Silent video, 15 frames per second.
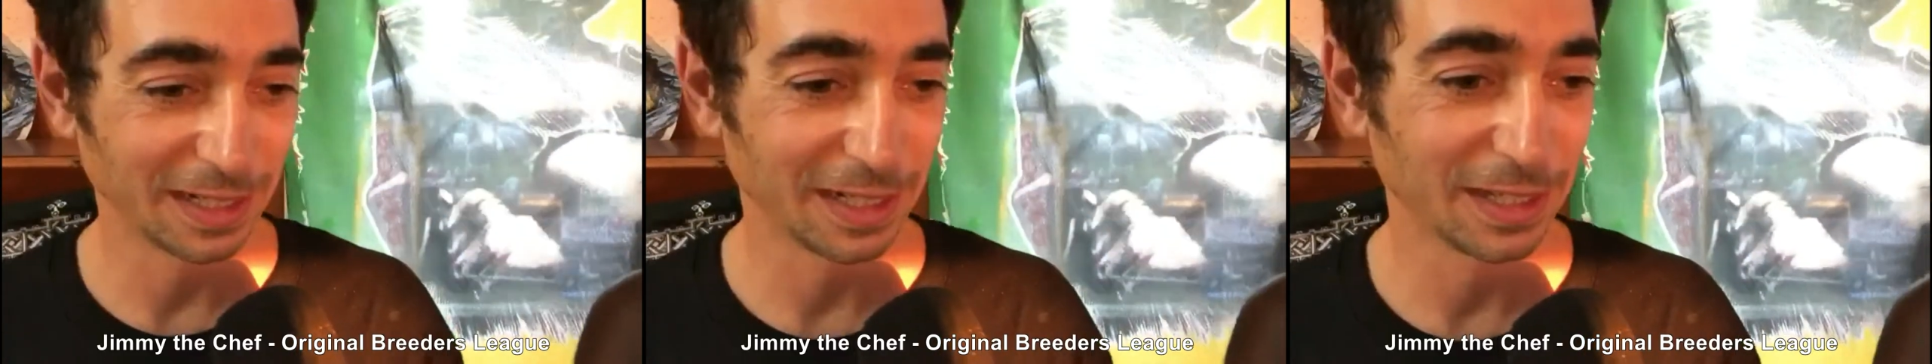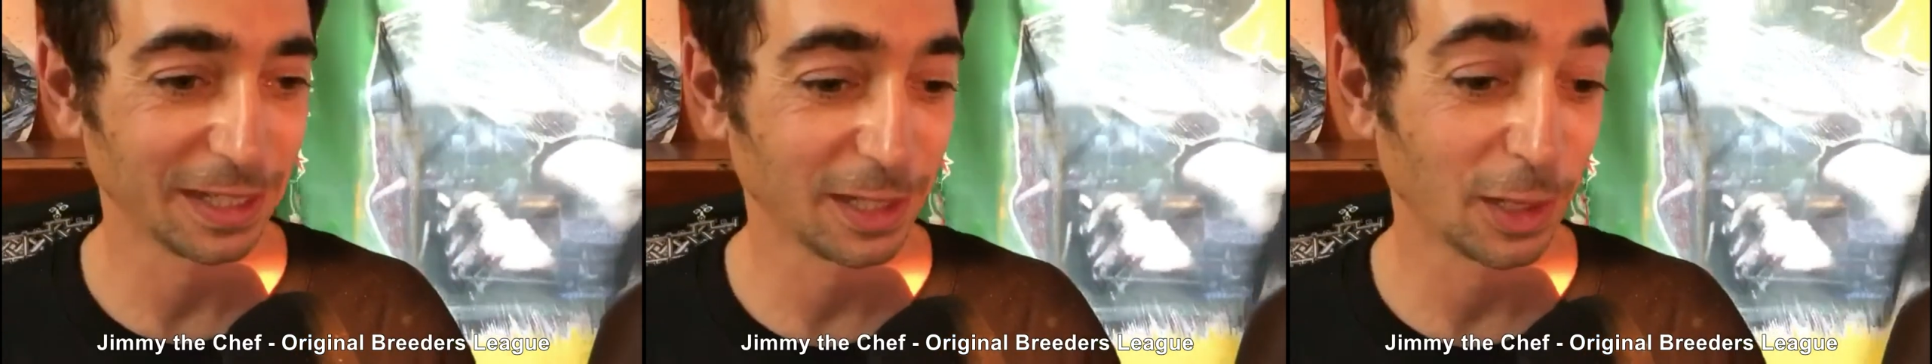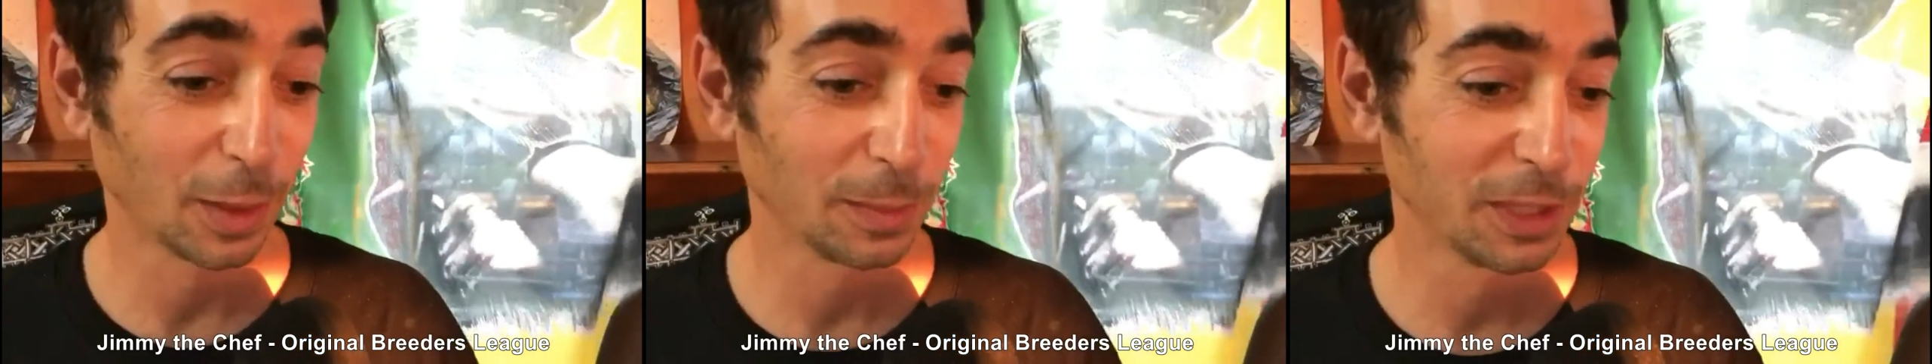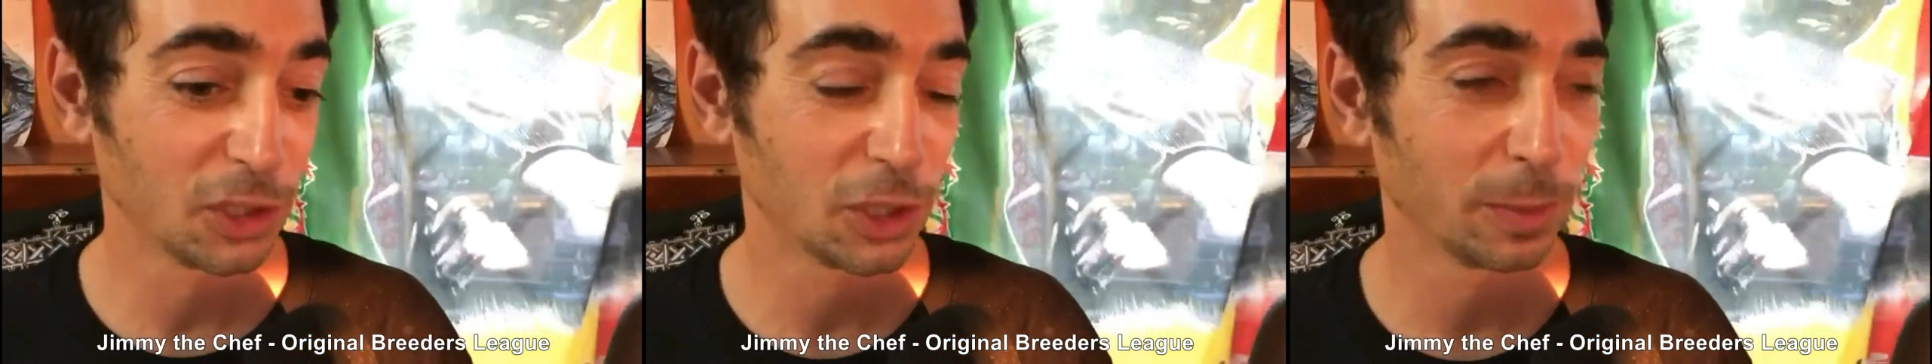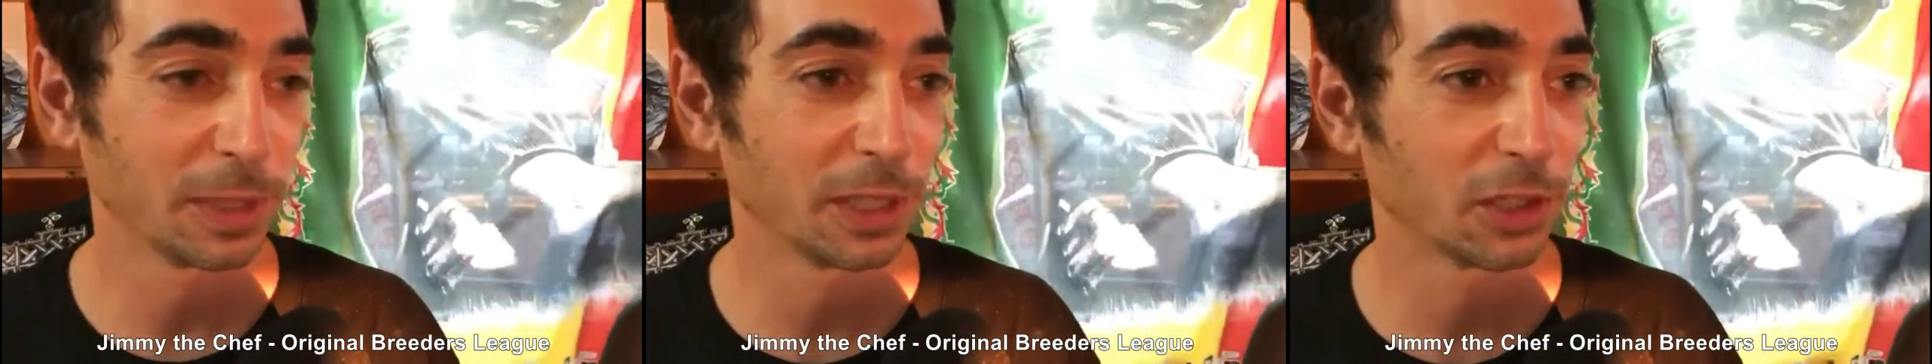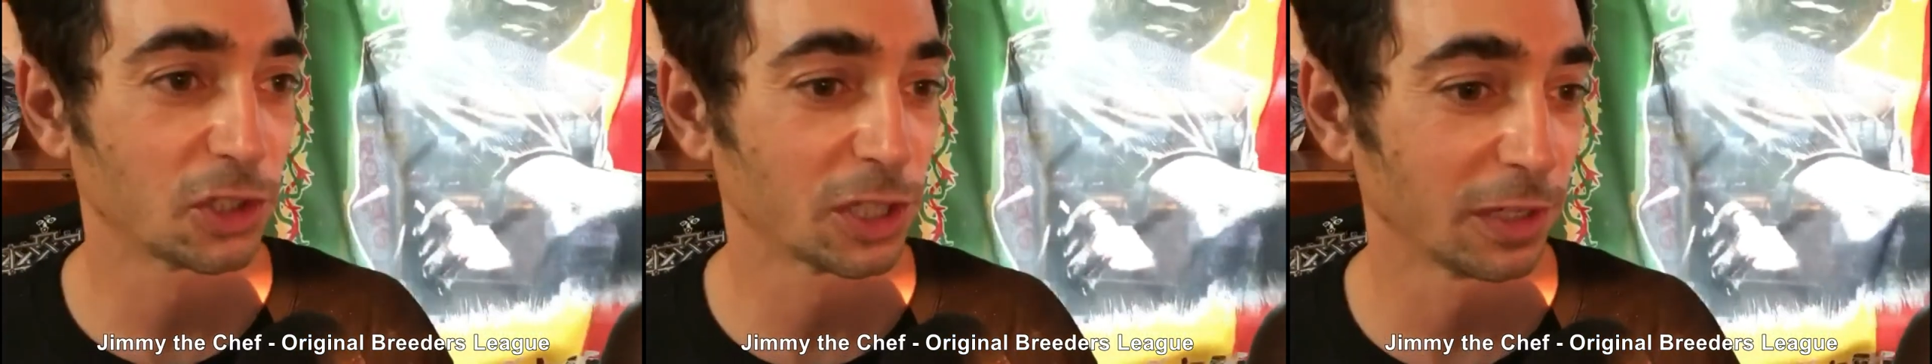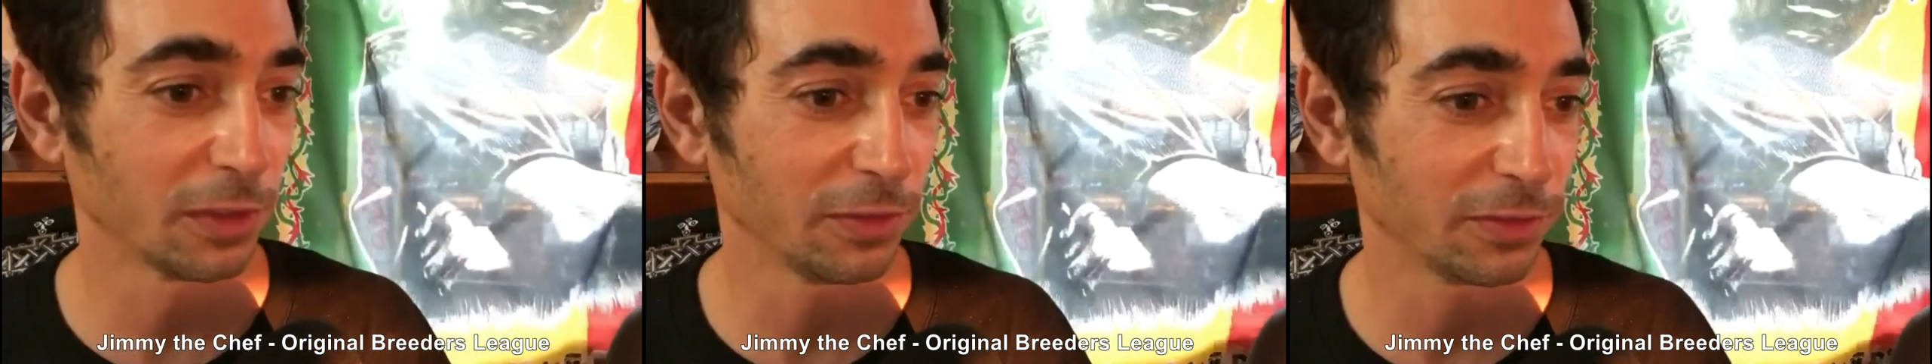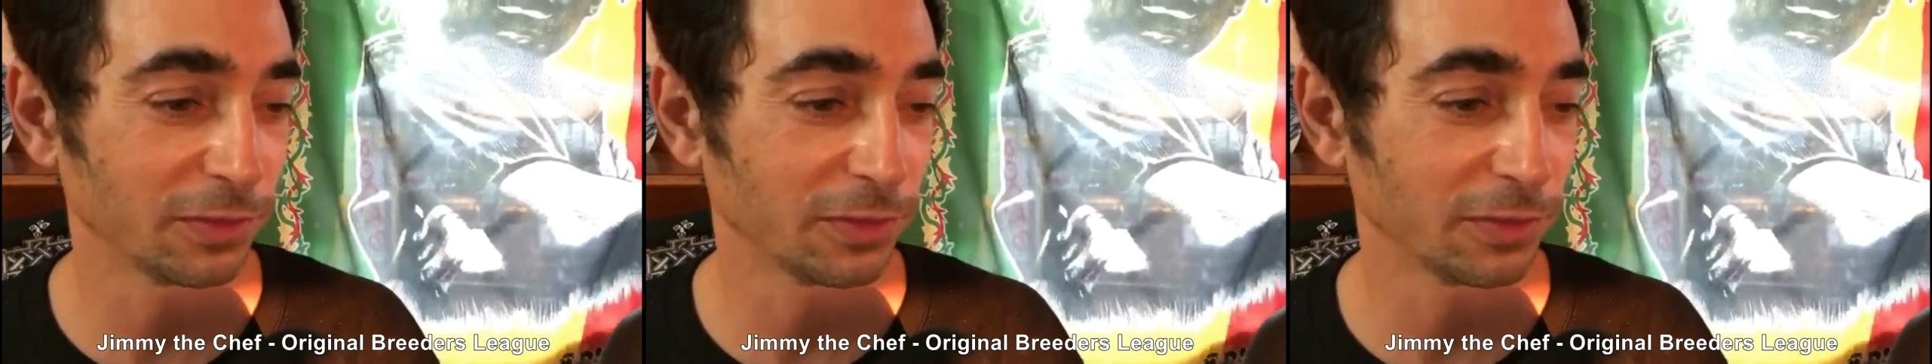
Uh, they call me Jimmy the Chef.